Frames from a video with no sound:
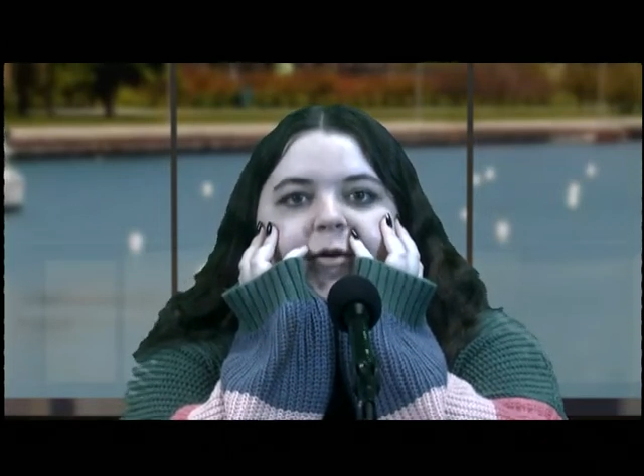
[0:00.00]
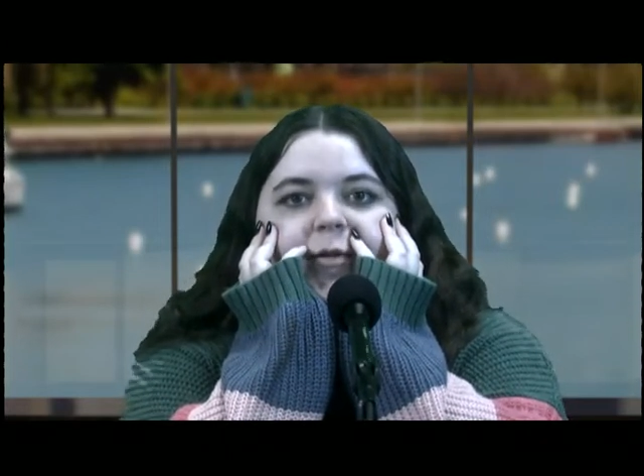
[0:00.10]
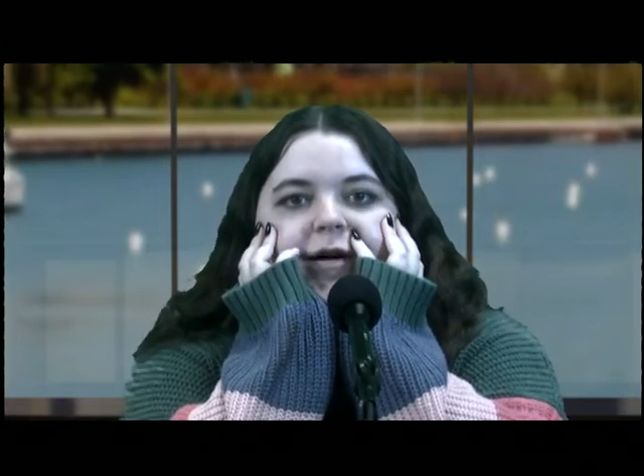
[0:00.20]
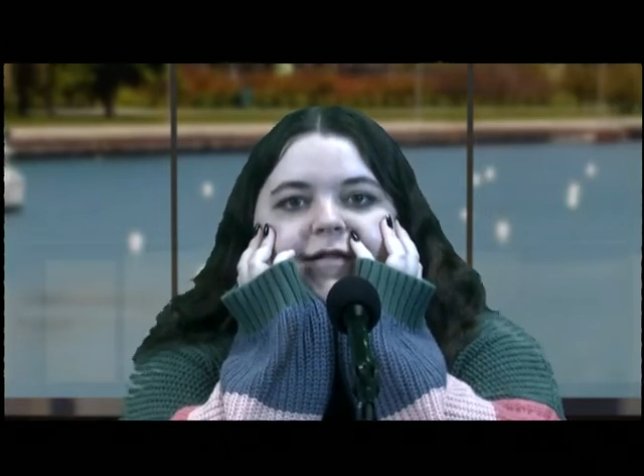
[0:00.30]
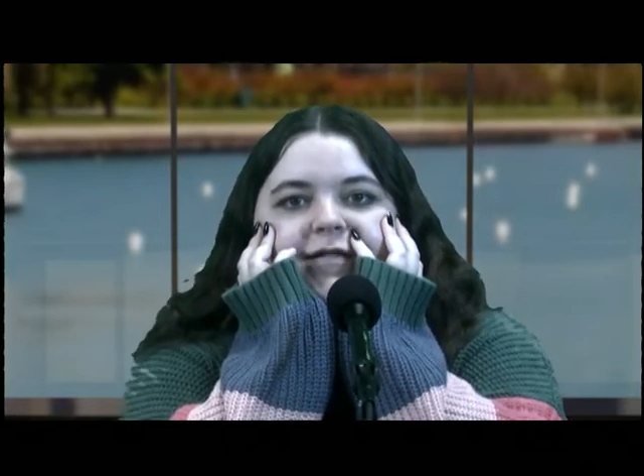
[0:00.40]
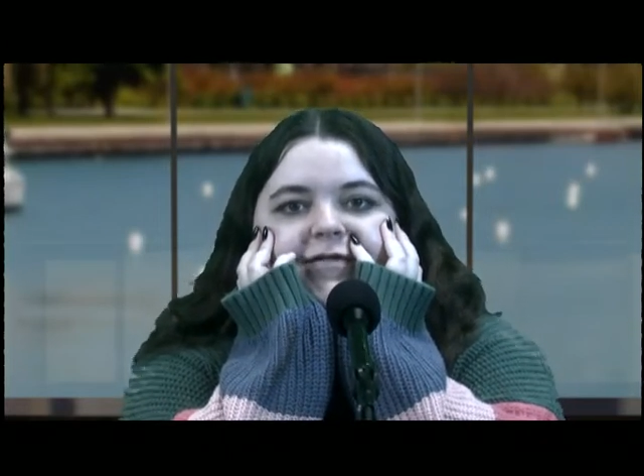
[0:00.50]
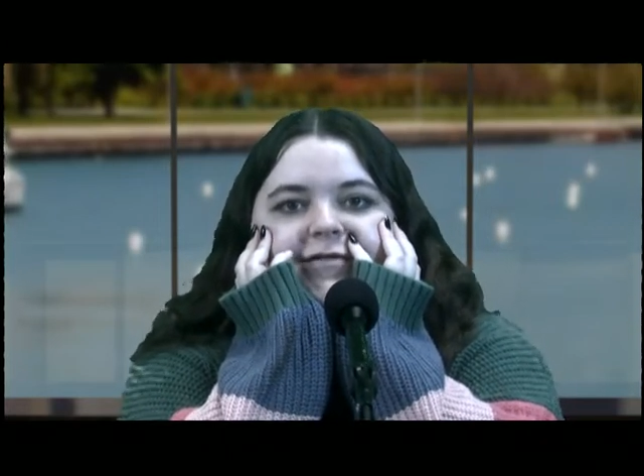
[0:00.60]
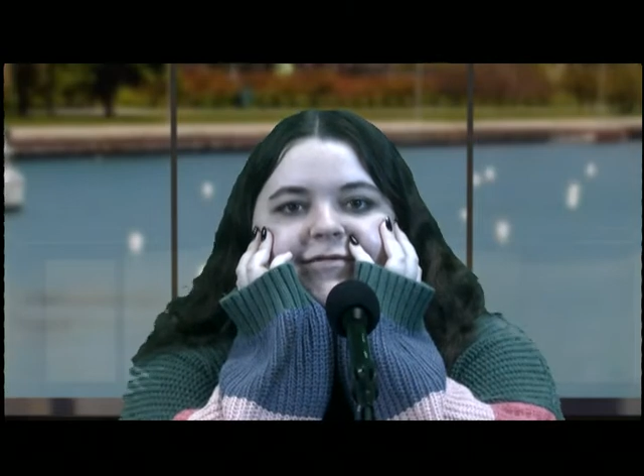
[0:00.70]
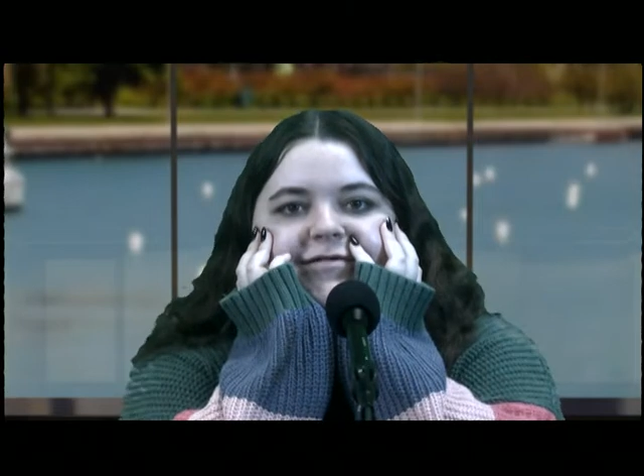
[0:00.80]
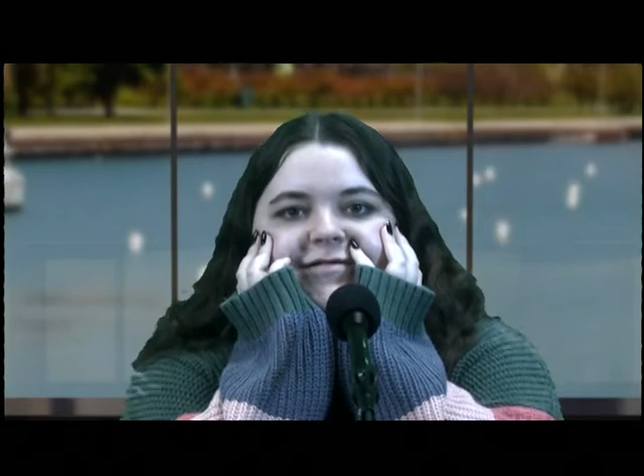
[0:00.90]
Walk off
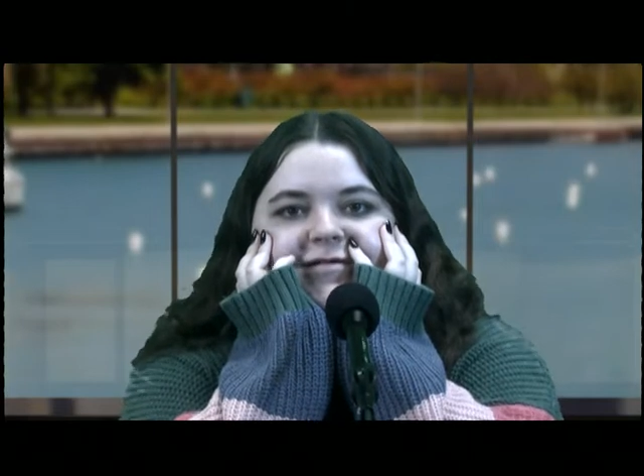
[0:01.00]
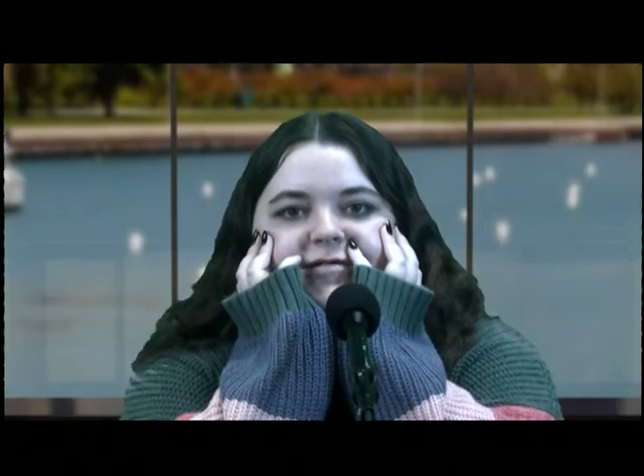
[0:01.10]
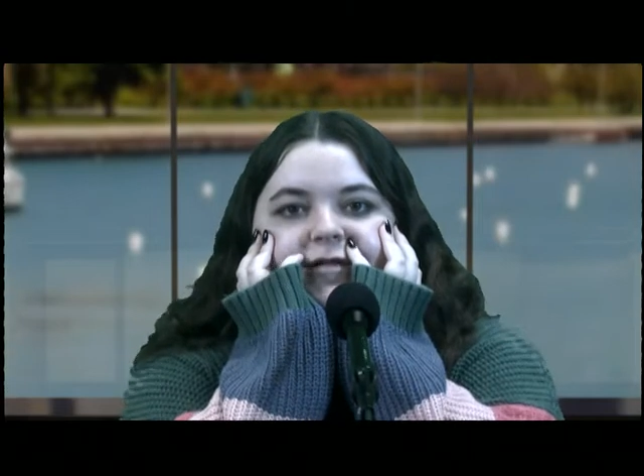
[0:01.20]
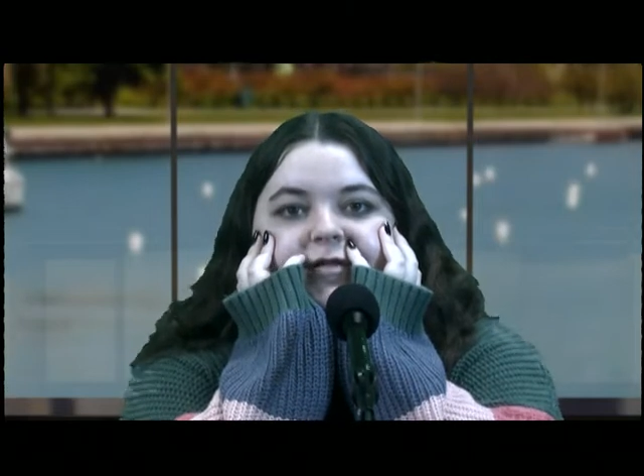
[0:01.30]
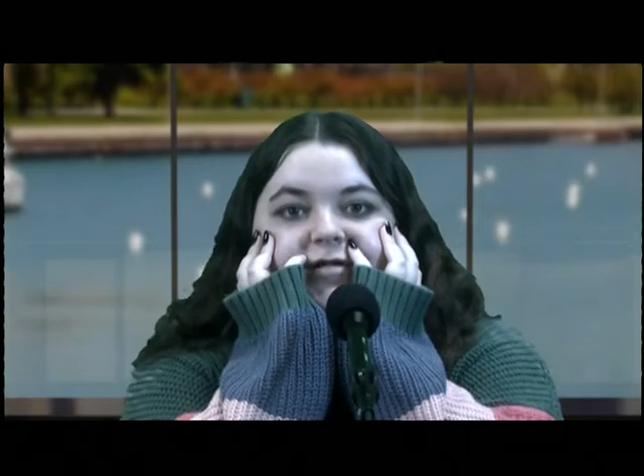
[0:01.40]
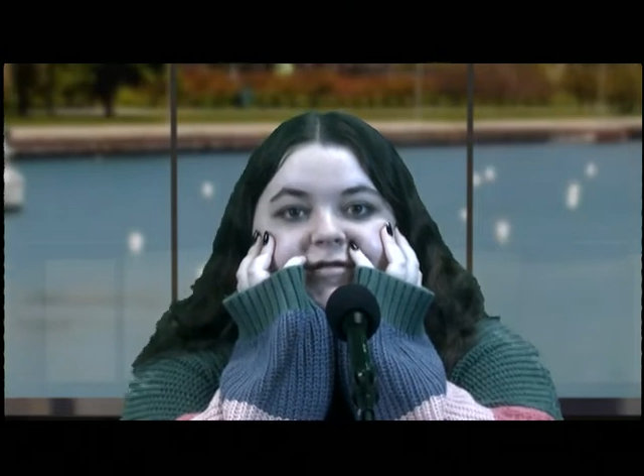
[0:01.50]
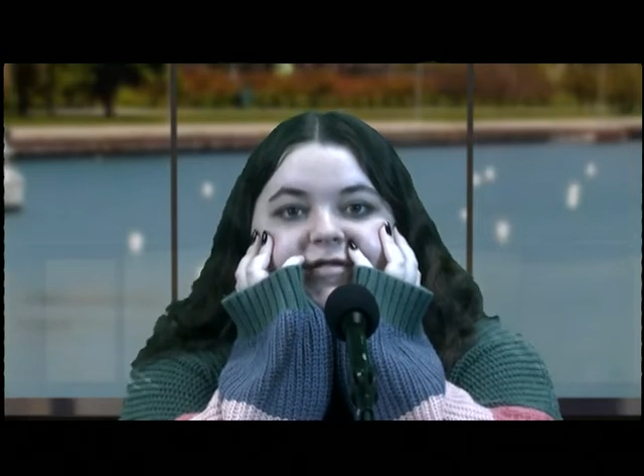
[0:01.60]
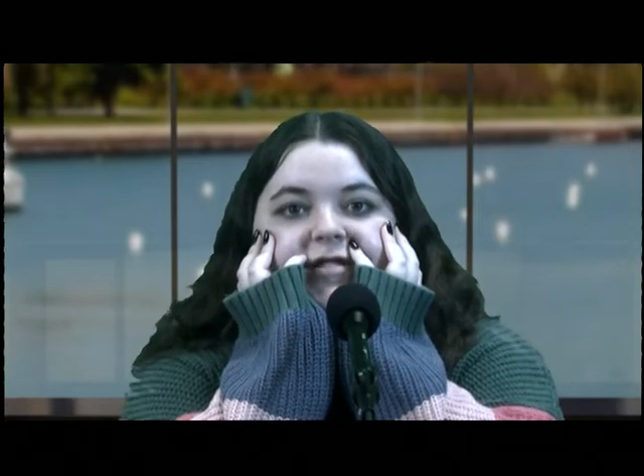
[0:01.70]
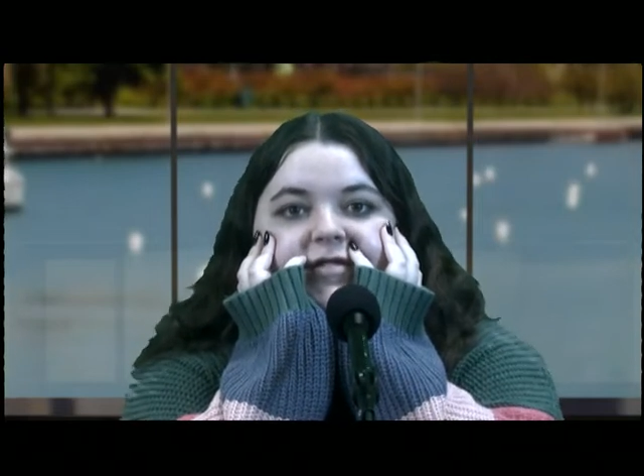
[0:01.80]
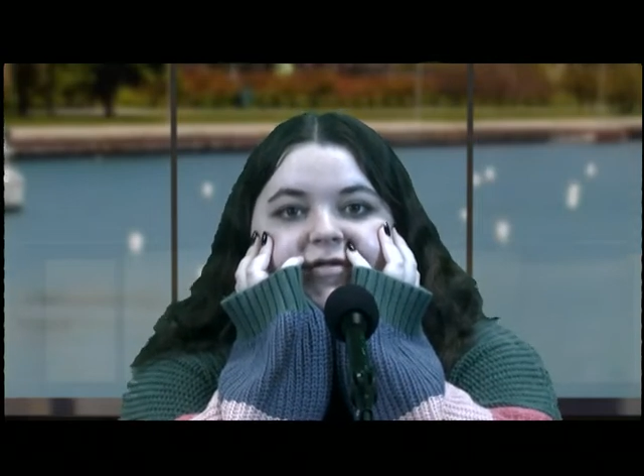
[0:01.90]
use in, on
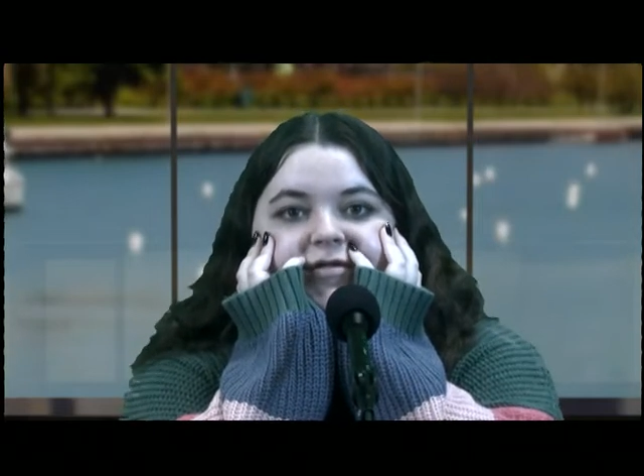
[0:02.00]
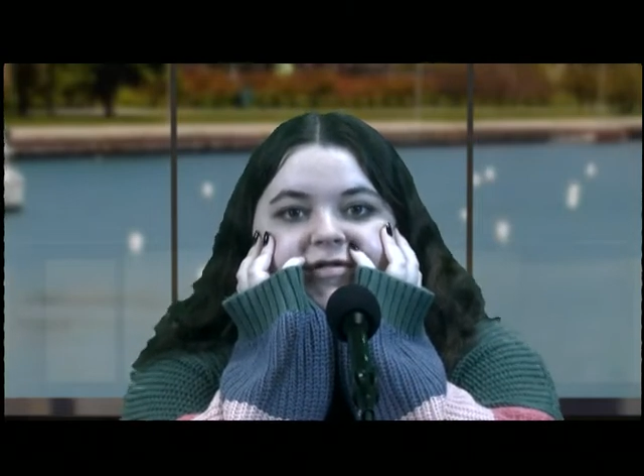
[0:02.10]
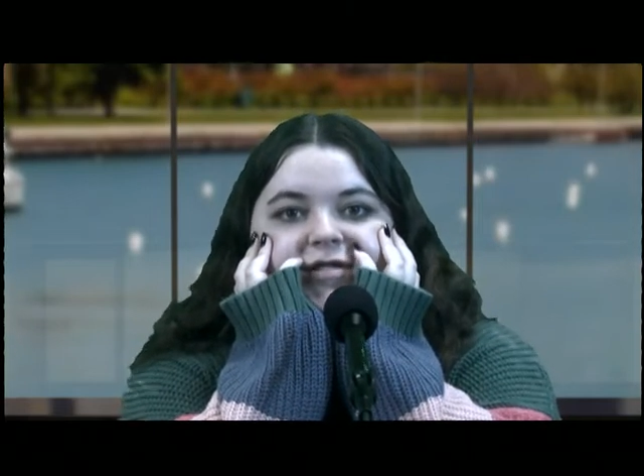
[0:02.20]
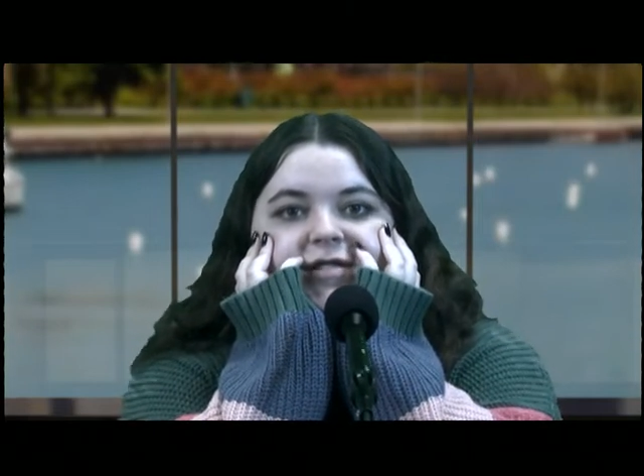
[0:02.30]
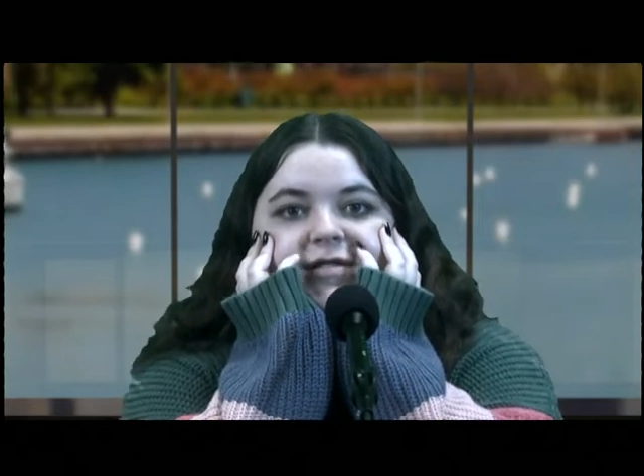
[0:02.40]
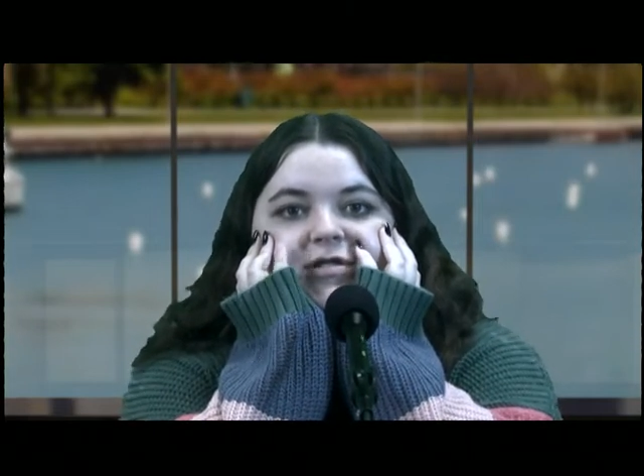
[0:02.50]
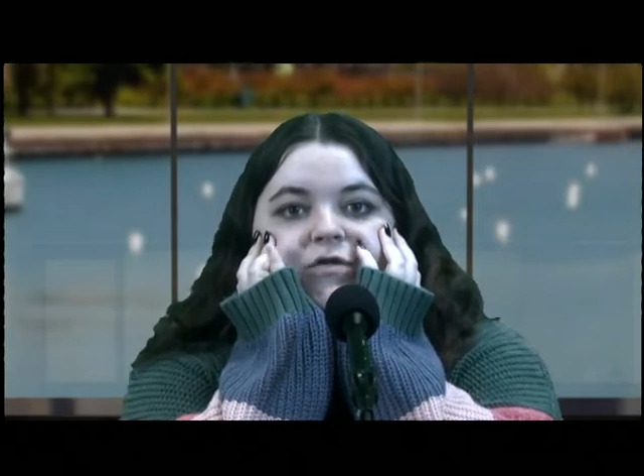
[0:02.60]
Tuesdays and Thursdays at